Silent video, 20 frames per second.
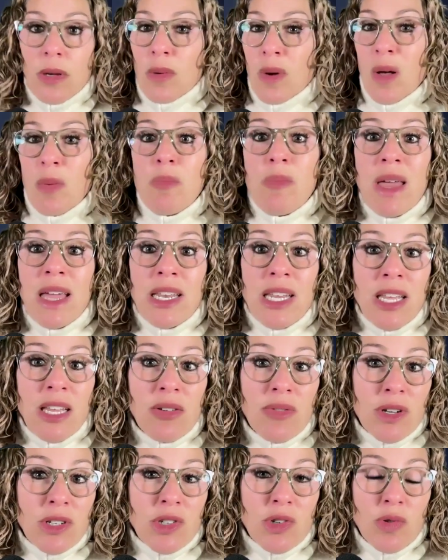While many
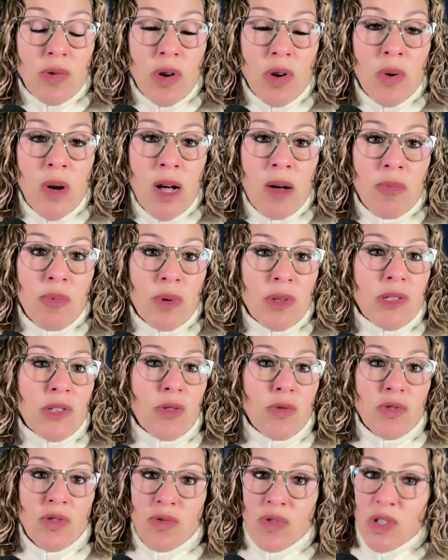of us grow up with
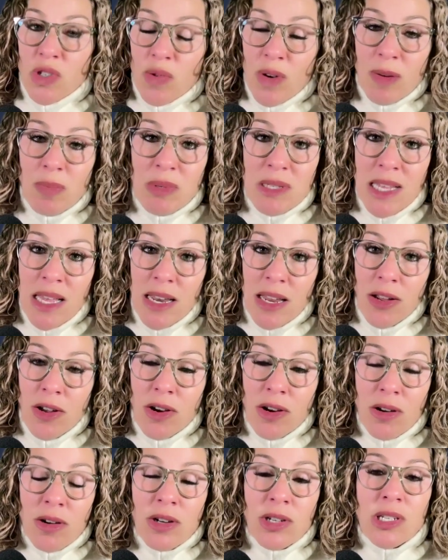social scripts that
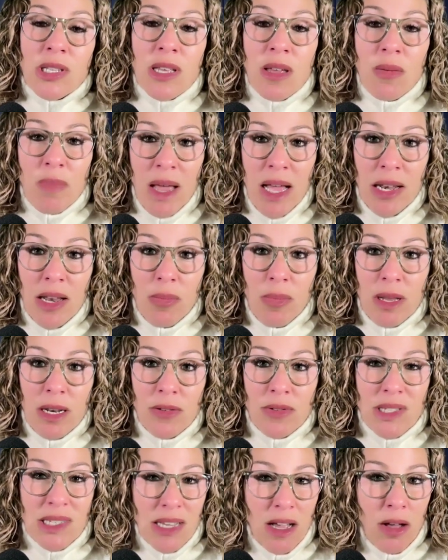encourage the abandonment
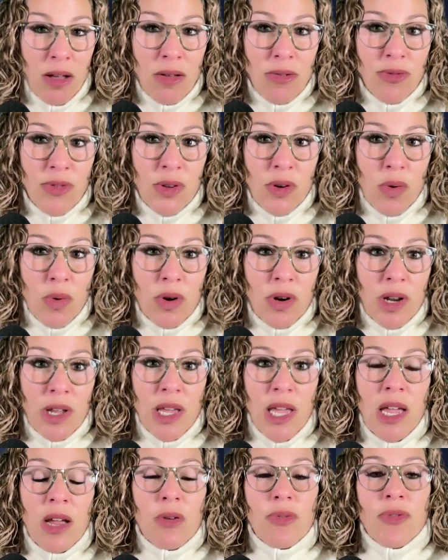of self in order to
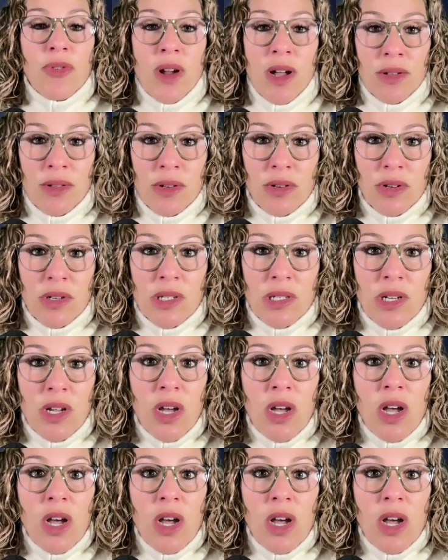care for others,